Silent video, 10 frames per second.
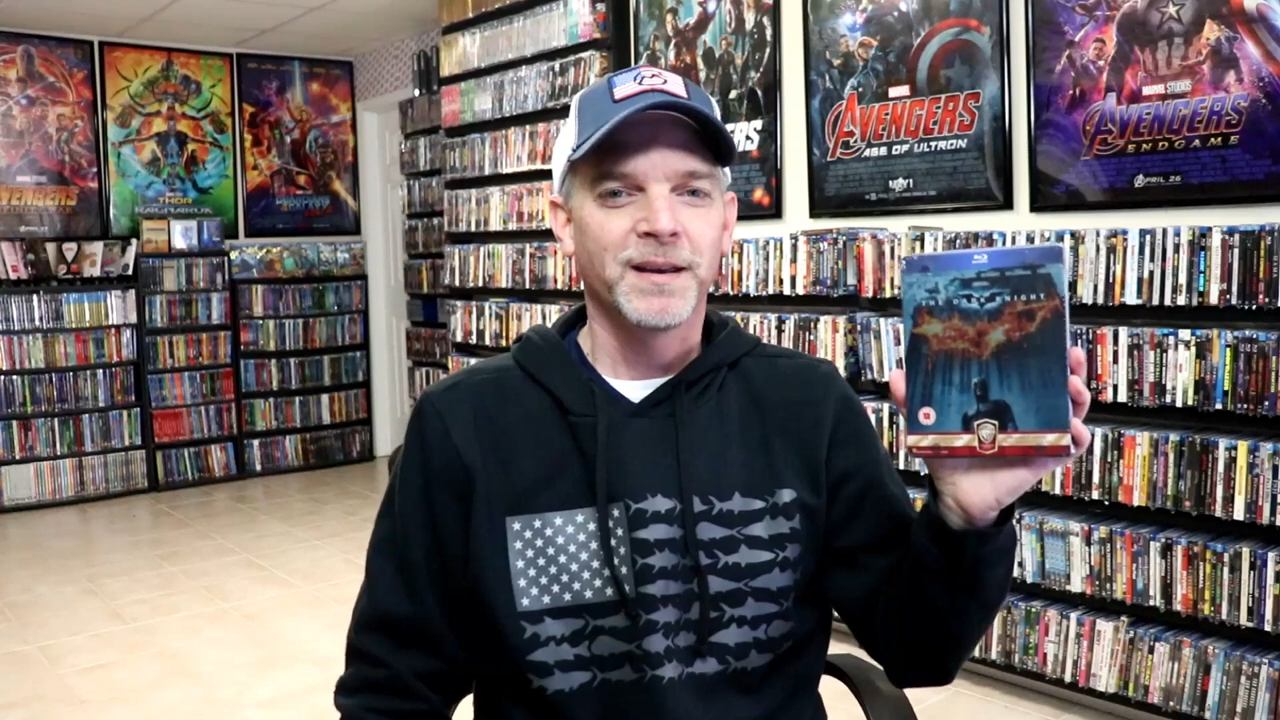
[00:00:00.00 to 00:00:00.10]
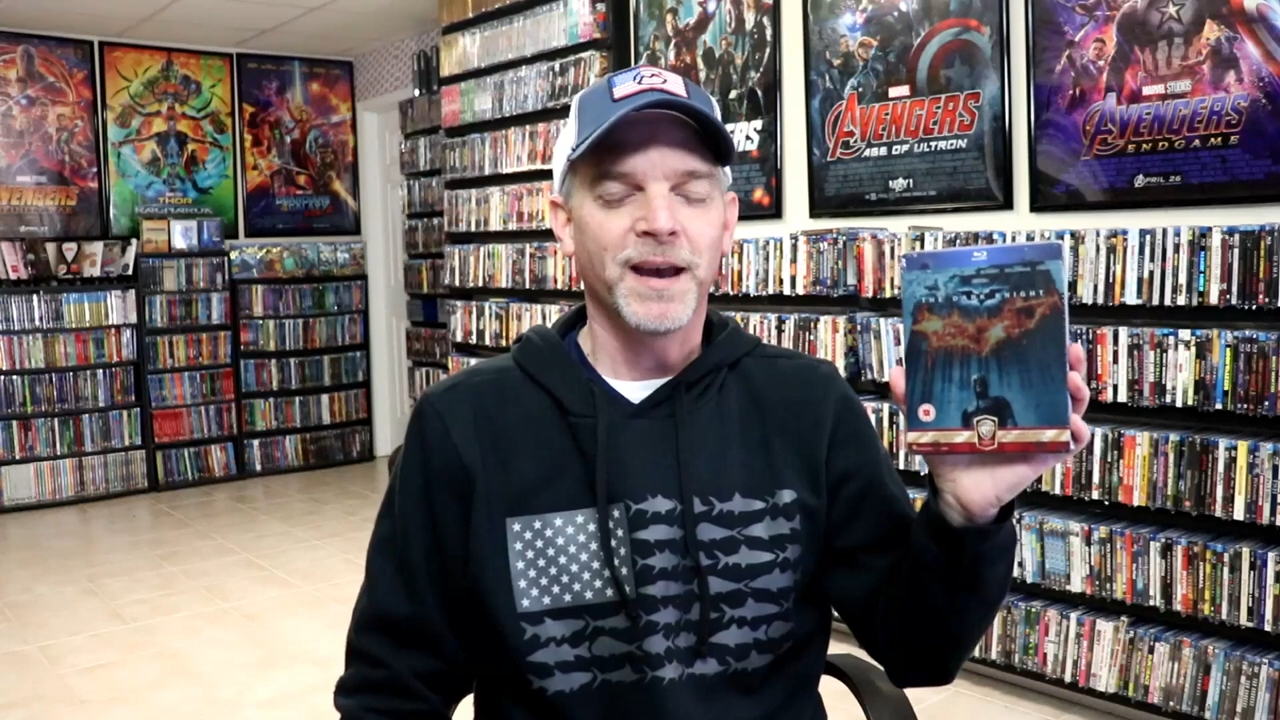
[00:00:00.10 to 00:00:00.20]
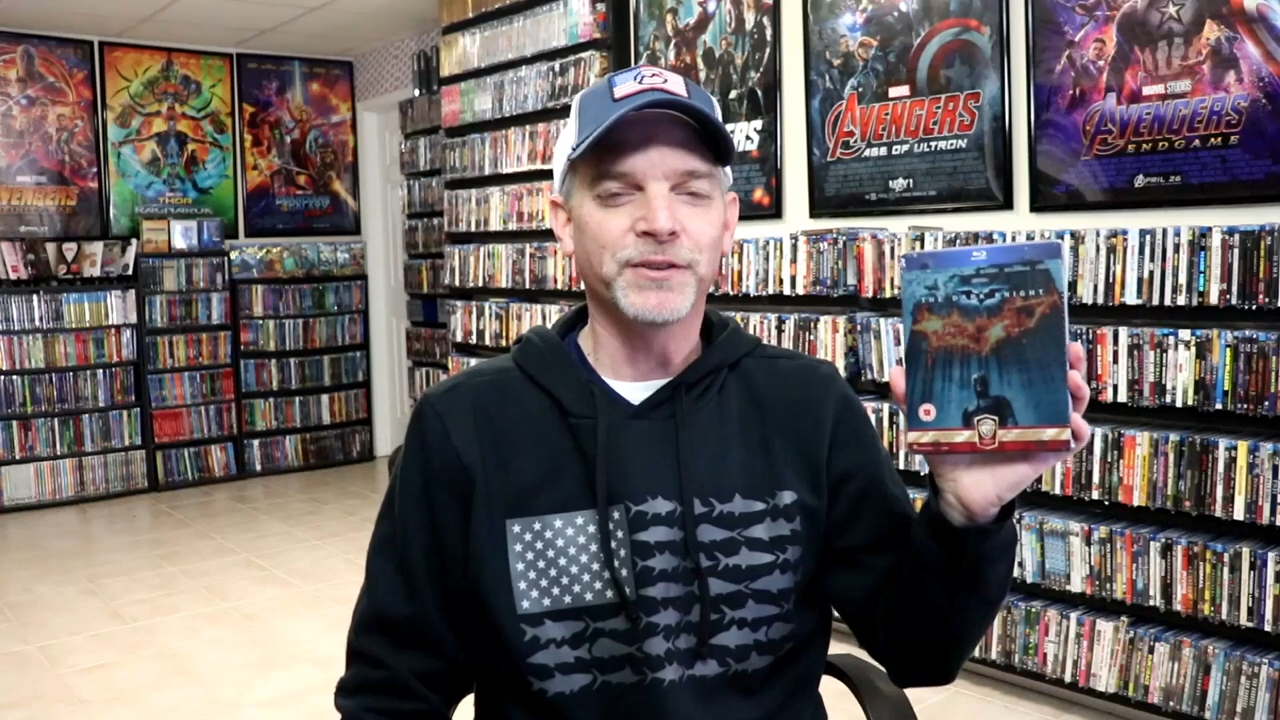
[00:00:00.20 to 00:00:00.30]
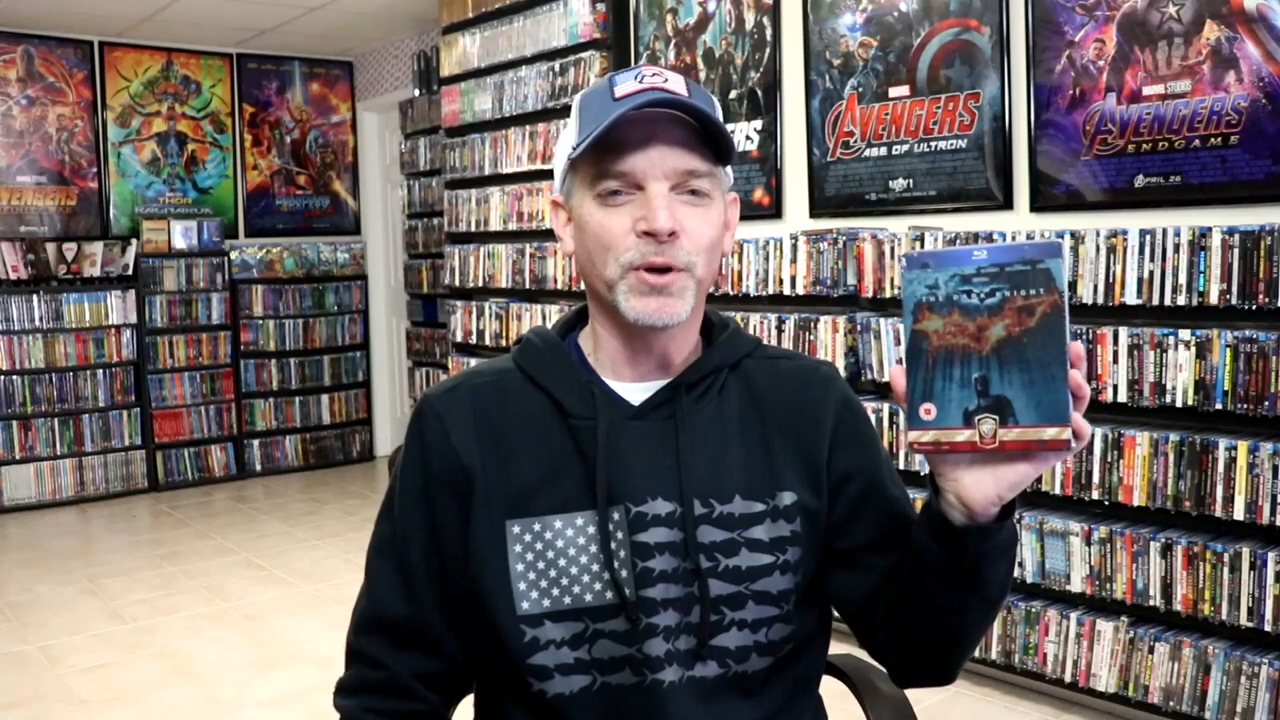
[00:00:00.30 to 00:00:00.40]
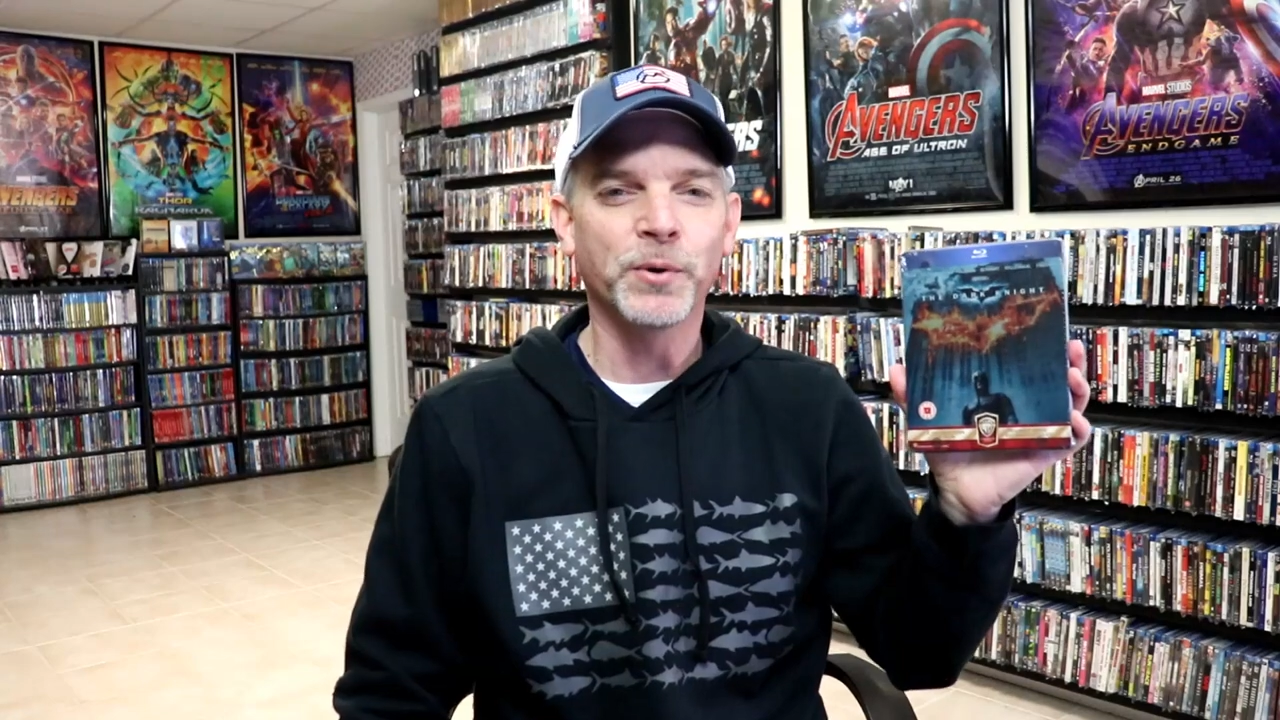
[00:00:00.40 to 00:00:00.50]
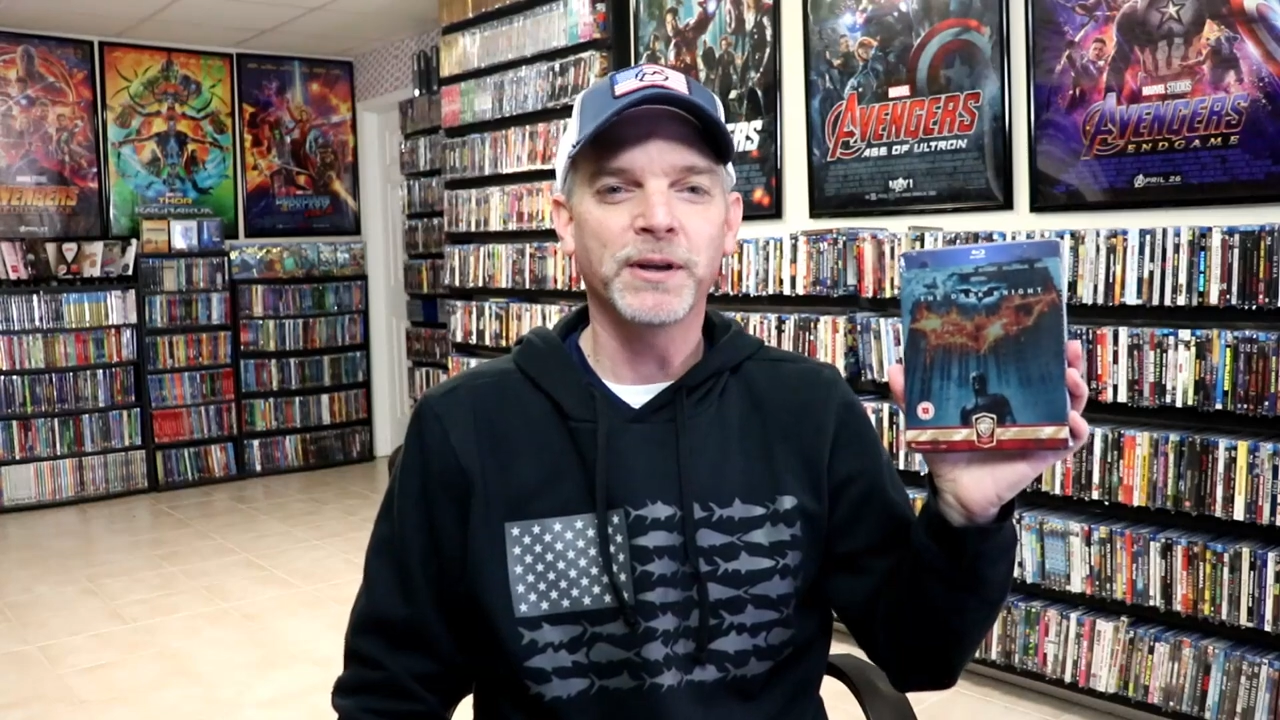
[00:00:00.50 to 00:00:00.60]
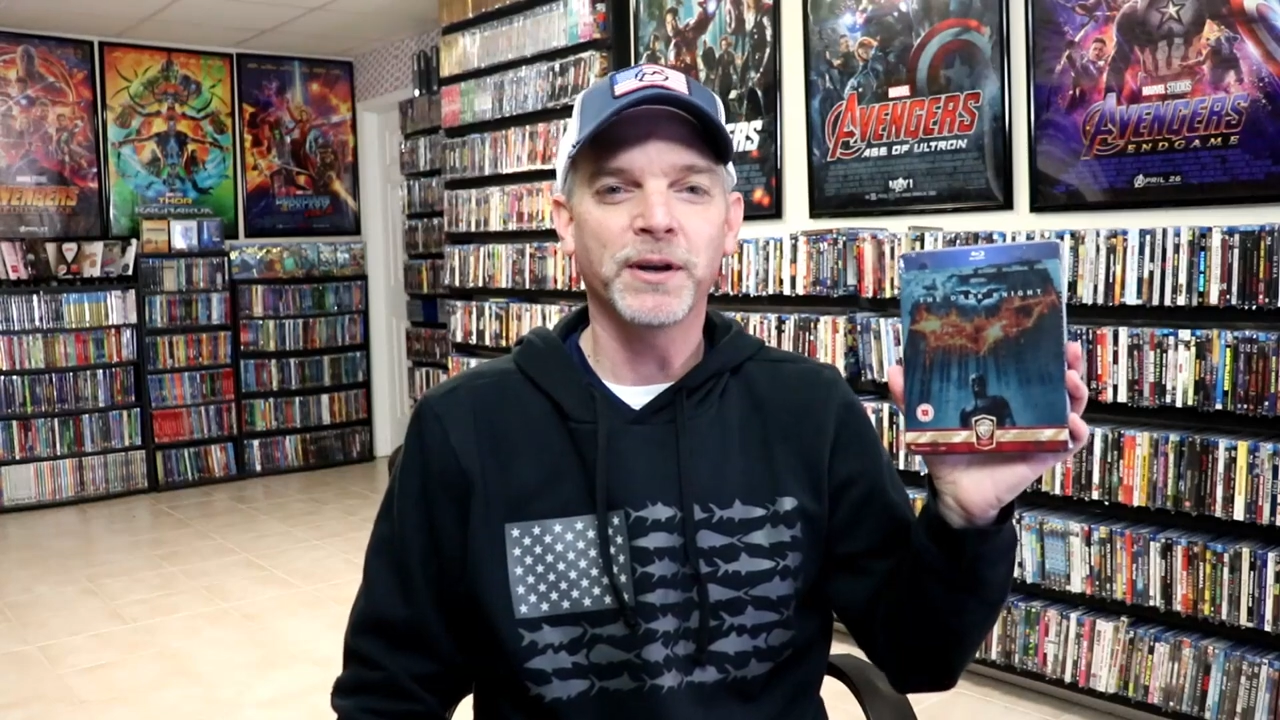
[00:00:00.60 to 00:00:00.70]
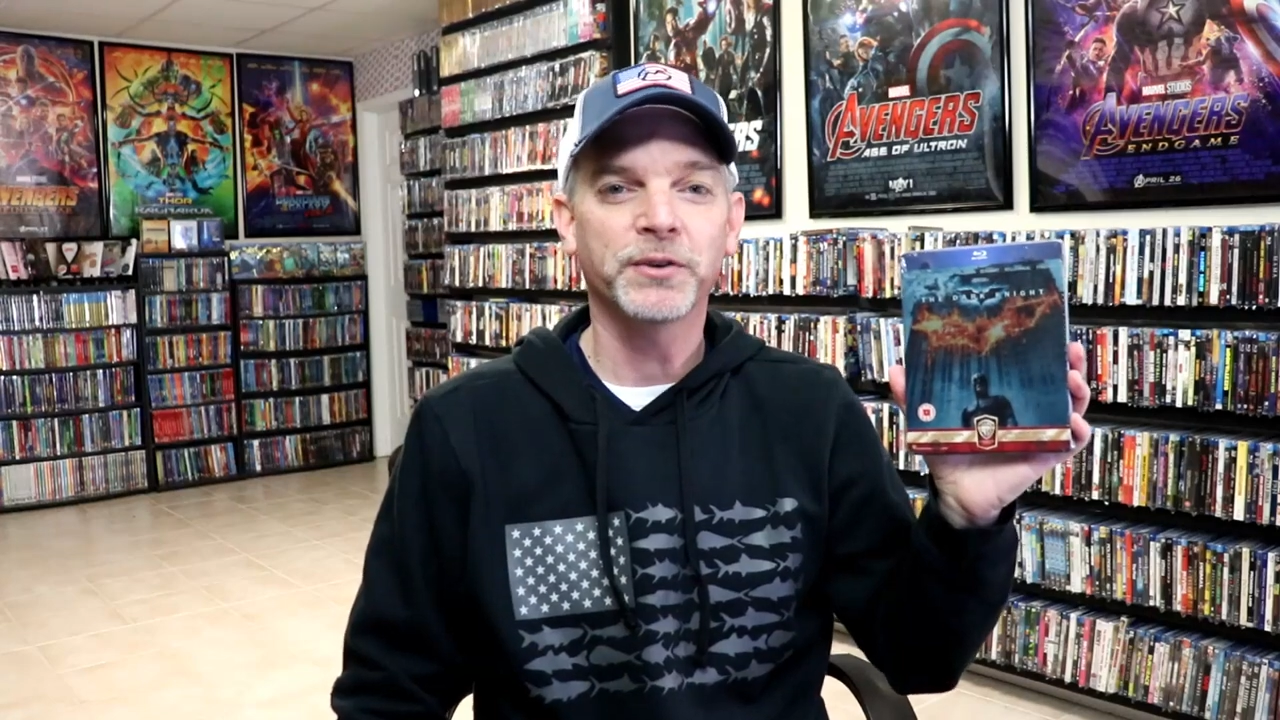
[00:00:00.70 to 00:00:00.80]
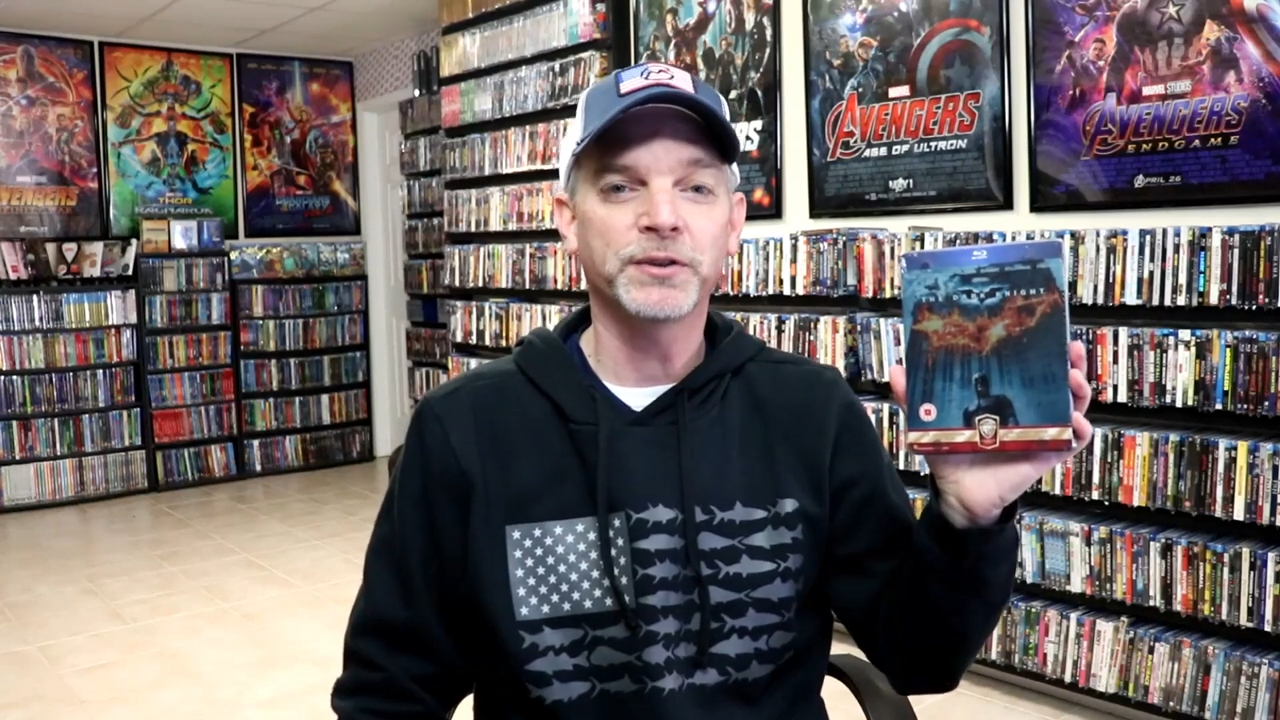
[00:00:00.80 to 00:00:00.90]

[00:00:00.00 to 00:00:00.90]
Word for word: Hey Tony here.